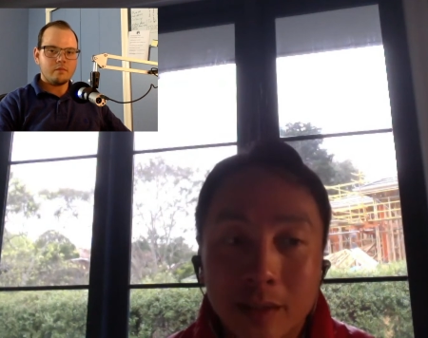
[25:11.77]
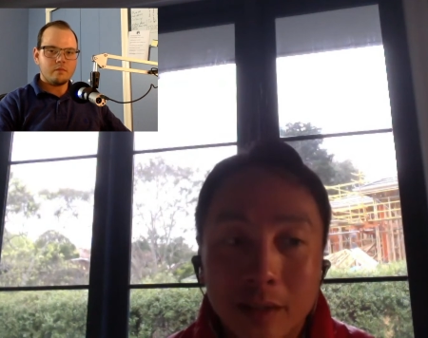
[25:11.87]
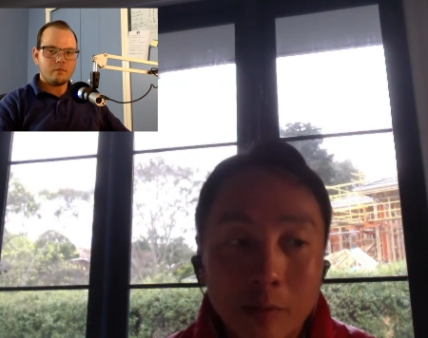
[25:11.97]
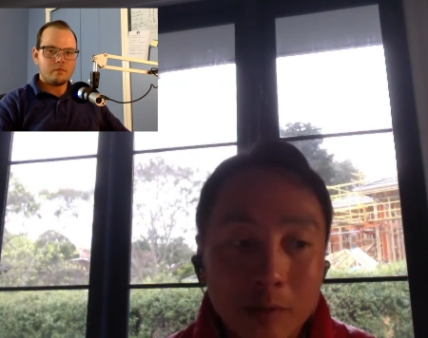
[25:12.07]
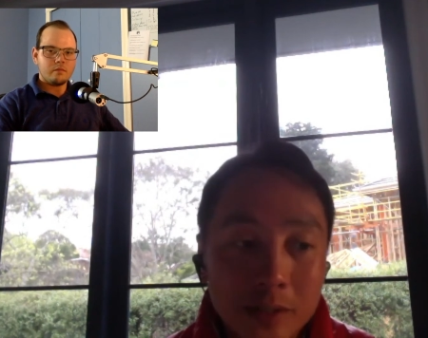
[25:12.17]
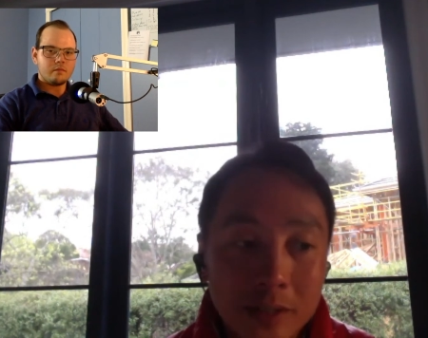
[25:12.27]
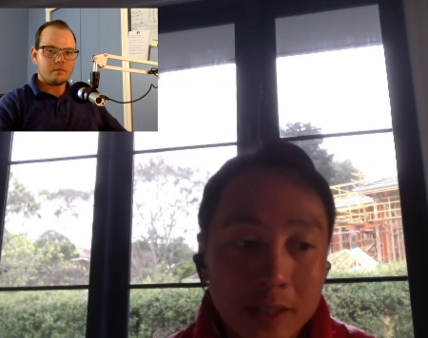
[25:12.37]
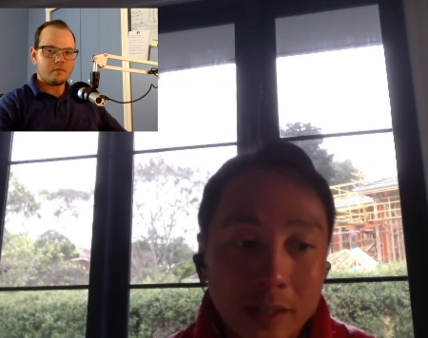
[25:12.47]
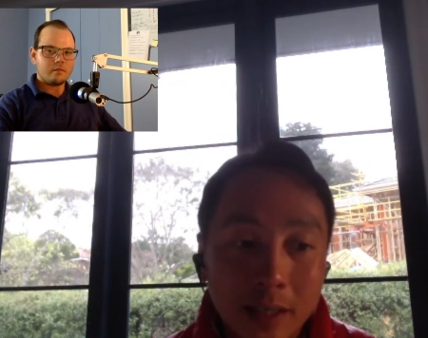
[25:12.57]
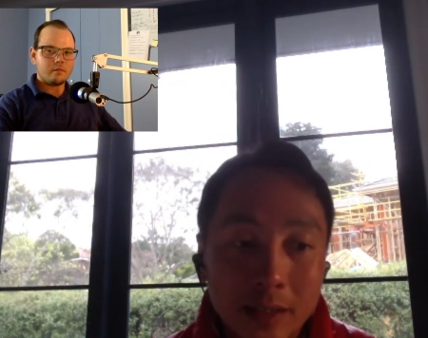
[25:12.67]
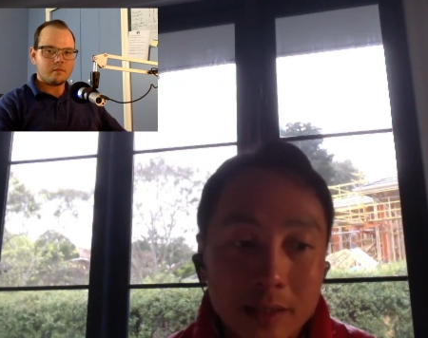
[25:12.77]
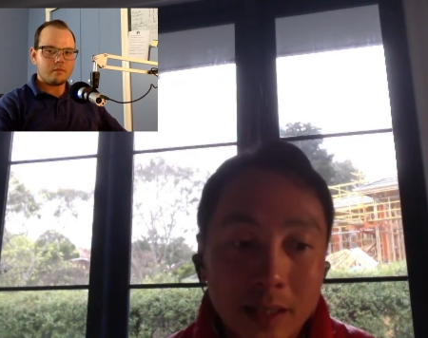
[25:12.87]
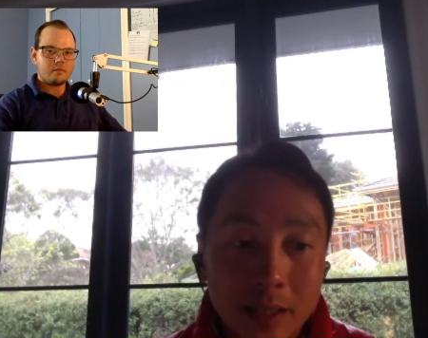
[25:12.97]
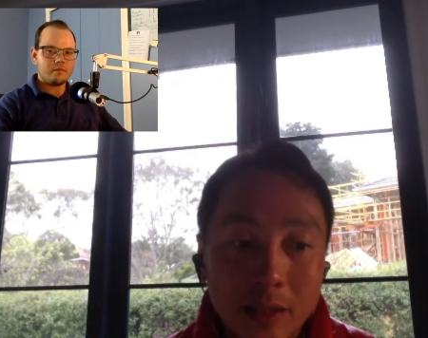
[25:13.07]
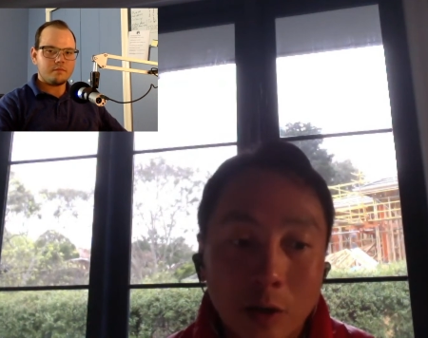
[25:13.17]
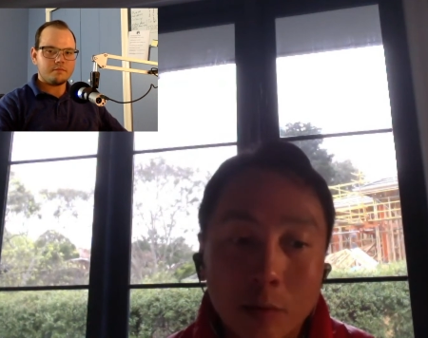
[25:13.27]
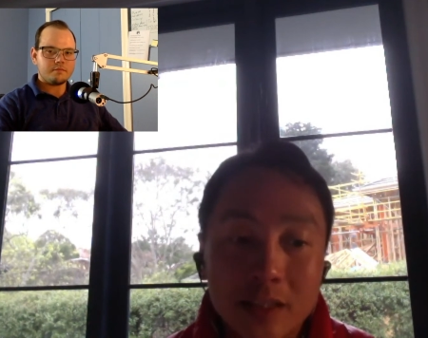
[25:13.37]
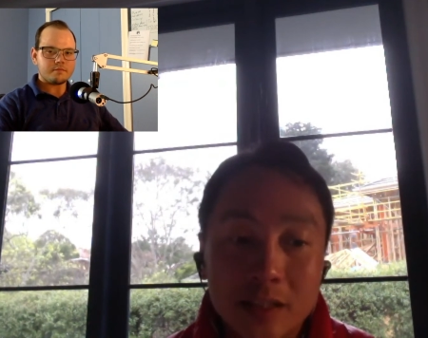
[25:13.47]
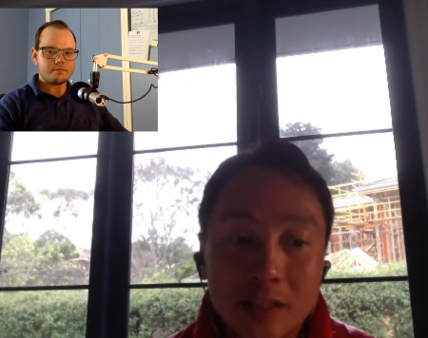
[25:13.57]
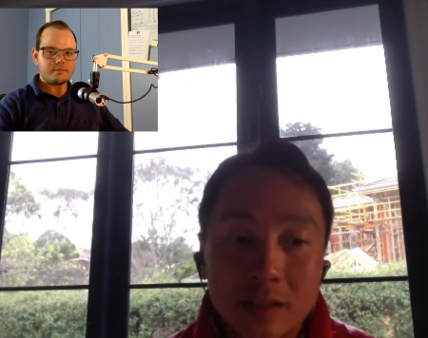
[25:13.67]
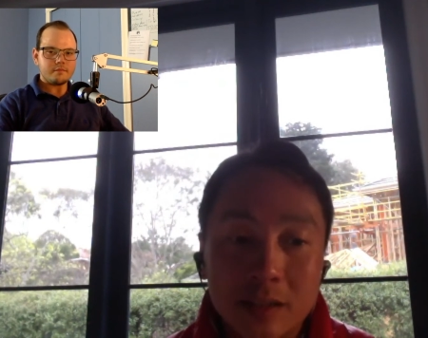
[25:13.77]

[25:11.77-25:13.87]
Speaker 1: Obviously, it, it's always